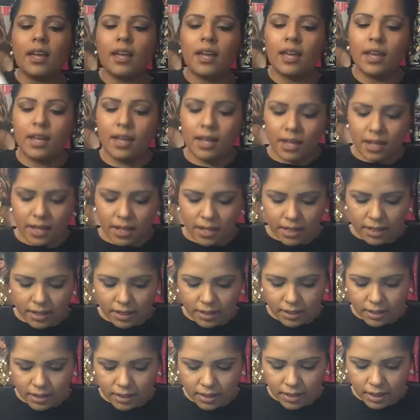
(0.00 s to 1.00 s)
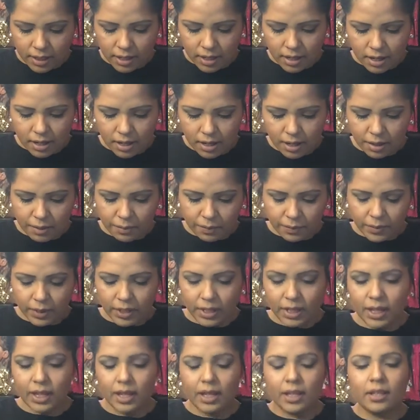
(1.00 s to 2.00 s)
And
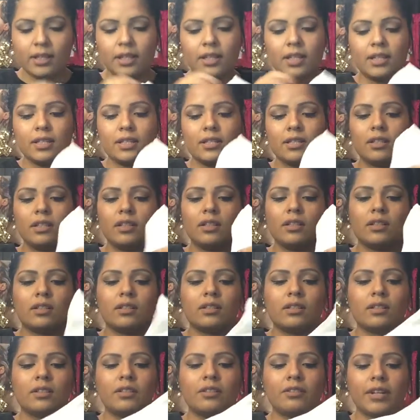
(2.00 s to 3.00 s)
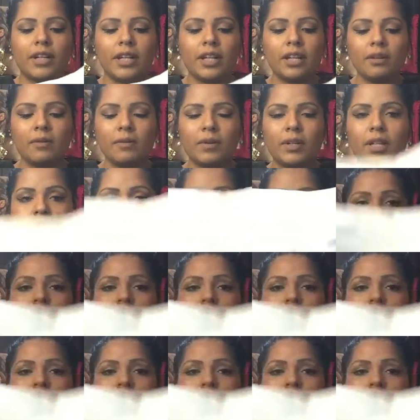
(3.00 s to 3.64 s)
yeah, these looked great when I